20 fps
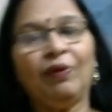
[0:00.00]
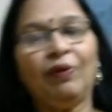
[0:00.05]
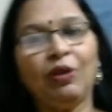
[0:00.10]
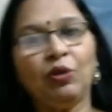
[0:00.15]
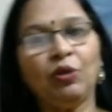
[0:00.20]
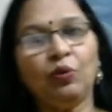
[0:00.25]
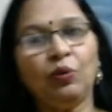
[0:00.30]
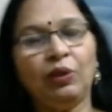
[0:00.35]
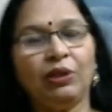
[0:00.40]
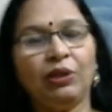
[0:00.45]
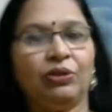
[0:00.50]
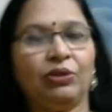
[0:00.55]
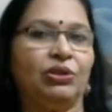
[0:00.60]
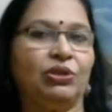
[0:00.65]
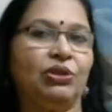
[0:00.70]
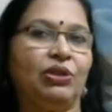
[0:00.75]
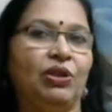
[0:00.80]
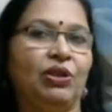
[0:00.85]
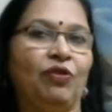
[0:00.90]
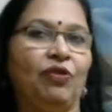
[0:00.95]
we do
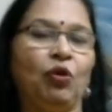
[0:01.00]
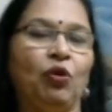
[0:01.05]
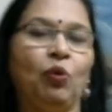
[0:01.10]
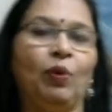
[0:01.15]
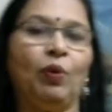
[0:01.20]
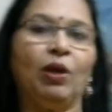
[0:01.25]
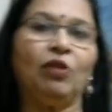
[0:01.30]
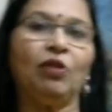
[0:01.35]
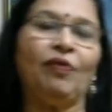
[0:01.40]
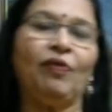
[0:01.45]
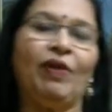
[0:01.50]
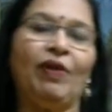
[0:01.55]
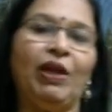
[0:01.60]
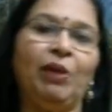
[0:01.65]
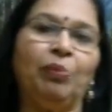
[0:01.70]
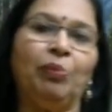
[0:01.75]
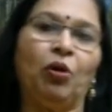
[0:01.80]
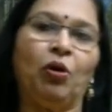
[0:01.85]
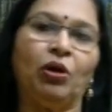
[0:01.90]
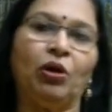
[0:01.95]
literature review, one of the very
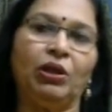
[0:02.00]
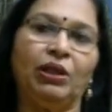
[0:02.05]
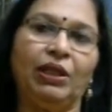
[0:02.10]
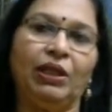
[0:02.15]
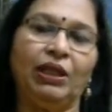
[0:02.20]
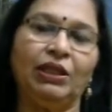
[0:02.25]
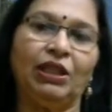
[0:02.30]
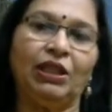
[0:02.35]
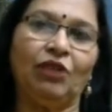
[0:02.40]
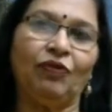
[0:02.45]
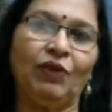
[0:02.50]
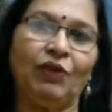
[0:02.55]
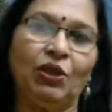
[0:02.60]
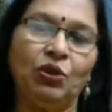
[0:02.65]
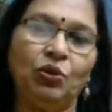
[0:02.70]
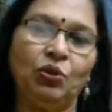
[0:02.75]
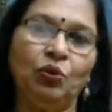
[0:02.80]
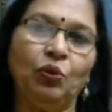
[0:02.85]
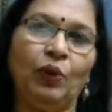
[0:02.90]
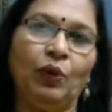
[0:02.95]
important things that we
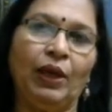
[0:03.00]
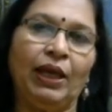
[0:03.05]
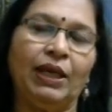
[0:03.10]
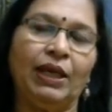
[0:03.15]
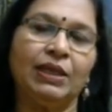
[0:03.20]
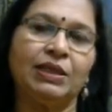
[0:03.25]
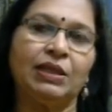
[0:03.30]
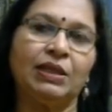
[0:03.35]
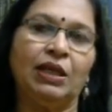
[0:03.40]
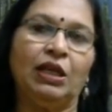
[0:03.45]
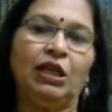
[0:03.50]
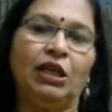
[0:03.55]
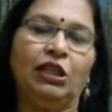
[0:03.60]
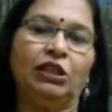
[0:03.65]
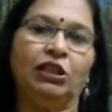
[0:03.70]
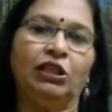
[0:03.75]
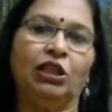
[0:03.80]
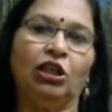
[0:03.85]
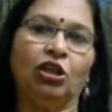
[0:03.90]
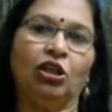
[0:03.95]
do is
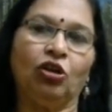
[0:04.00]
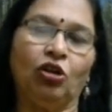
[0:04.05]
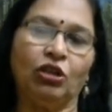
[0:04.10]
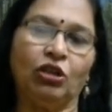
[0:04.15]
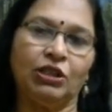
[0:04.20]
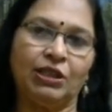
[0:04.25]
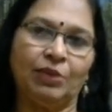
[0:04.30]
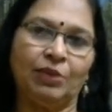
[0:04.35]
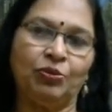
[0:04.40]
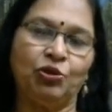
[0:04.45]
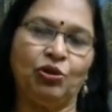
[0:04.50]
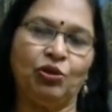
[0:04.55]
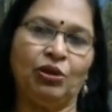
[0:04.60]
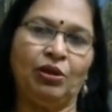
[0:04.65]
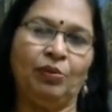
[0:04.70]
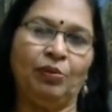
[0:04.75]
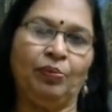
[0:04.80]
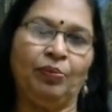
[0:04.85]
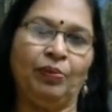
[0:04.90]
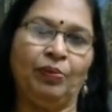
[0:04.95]
the conceptual
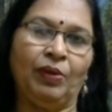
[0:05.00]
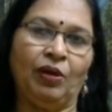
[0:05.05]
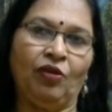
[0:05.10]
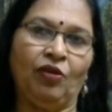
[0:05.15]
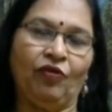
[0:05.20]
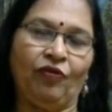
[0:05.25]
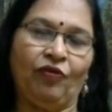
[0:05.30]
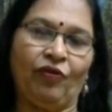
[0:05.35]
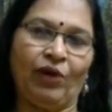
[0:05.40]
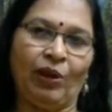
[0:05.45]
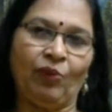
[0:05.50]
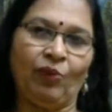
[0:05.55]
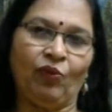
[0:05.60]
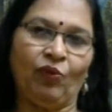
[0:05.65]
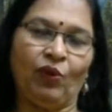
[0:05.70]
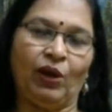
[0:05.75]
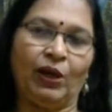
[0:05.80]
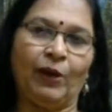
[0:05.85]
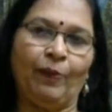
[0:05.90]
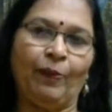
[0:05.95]

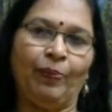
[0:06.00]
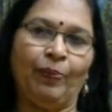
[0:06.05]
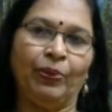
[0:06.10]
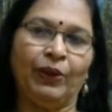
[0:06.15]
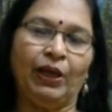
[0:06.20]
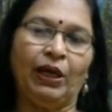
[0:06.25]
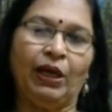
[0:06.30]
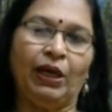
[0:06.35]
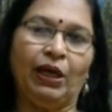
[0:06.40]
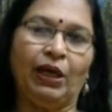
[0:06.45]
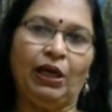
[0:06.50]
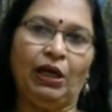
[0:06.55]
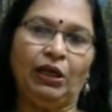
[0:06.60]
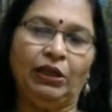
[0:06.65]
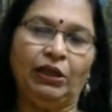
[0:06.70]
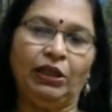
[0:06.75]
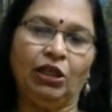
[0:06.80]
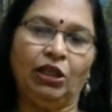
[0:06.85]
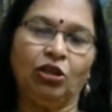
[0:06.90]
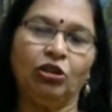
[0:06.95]
framework.
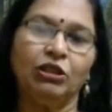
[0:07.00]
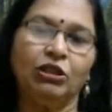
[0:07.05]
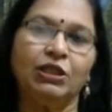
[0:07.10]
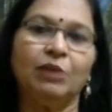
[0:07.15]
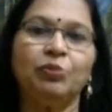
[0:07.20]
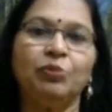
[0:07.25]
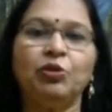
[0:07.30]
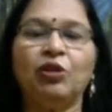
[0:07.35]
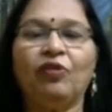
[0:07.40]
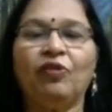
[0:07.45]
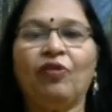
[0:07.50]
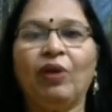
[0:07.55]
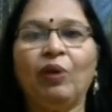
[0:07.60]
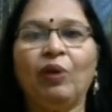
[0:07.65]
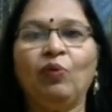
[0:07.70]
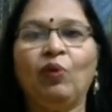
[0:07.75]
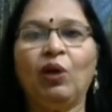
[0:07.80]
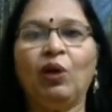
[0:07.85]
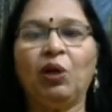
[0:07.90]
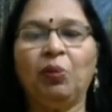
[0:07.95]
The conceptual
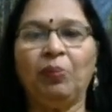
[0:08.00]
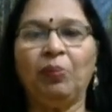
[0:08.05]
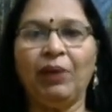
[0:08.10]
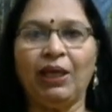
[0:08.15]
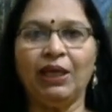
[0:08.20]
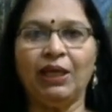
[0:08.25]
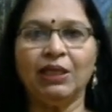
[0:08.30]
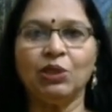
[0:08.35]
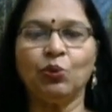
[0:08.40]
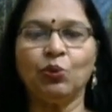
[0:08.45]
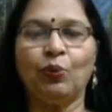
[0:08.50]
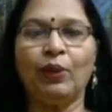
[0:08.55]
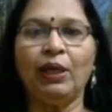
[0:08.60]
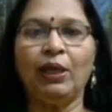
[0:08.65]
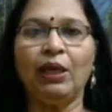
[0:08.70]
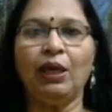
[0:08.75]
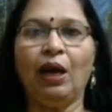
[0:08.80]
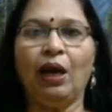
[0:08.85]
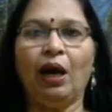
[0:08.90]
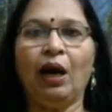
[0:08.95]
framework means
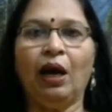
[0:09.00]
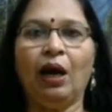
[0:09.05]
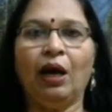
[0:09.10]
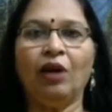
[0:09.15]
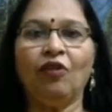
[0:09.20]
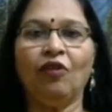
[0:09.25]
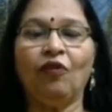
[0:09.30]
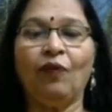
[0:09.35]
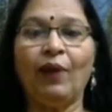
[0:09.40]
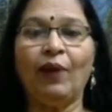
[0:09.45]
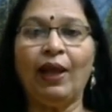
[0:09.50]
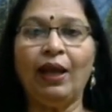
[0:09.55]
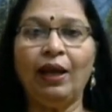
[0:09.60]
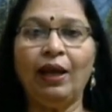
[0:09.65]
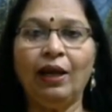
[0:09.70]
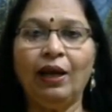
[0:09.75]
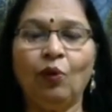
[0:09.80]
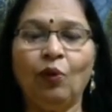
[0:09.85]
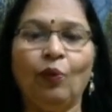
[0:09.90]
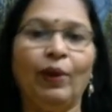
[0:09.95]
we are
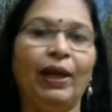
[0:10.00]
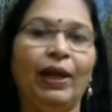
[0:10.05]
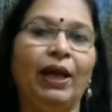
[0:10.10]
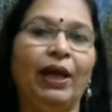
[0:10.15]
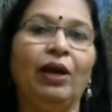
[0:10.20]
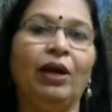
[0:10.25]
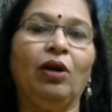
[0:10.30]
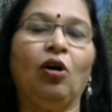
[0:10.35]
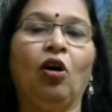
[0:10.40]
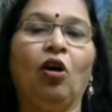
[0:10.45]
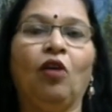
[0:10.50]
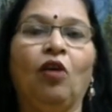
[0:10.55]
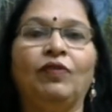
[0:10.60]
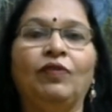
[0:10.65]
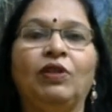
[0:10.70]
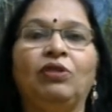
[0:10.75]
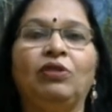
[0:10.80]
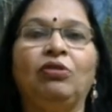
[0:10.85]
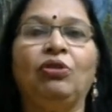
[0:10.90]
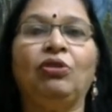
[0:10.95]
well aware
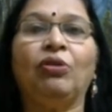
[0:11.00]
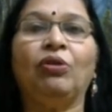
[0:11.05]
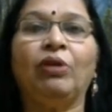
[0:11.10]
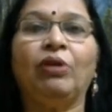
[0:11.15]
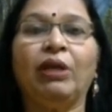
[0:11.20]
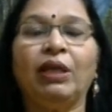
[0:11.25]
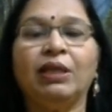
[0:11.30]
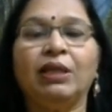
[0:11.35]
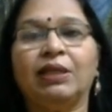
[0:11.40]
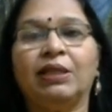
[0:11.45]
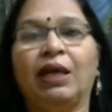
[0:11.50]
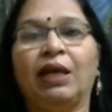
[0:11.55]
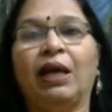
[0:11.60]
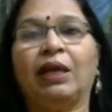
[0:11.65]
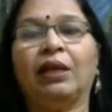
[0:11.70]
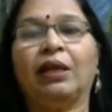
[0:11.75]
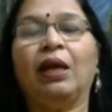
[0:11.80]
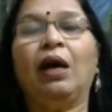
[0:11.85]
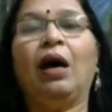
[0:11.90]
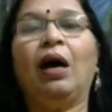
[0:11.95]
of the theories
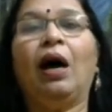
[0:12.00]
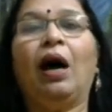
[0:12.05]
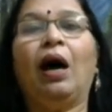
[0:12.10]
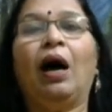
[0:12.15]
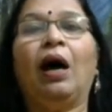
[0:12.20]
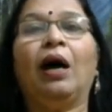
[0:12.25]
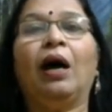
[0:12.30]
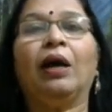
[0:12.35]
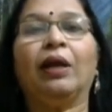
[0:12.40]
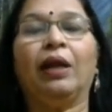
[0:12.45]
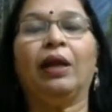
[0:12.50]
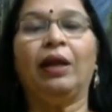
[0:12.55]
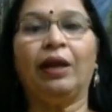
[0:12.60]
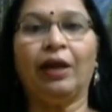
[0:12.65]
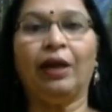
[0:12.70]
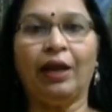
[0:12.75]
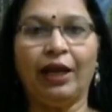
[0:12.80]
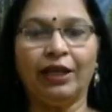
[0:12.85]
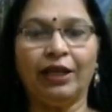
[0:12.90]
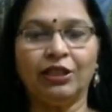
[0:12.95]
that are
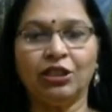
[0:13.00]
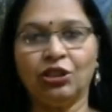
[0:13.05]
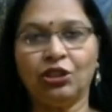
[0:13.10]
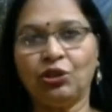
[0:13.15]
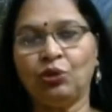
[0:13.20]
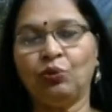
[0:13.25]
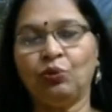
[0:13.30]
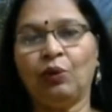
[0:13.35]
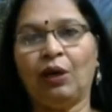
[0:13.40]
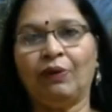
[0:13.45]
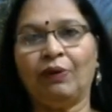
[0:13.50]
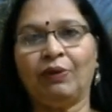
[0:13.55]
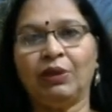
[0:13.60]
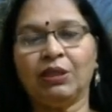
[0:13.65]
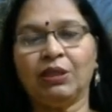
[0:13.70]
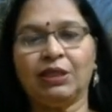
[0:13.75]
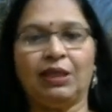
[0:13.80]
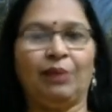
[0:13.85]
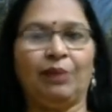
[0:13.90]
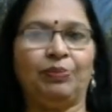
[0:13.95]
related to our
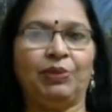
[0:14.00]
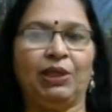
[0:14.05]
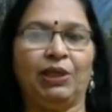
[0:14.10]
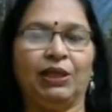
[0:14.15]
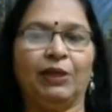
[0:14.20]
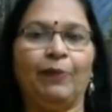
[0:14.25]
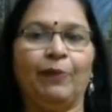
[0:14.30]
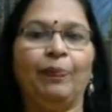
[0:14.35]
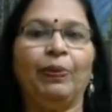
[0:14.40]
subject.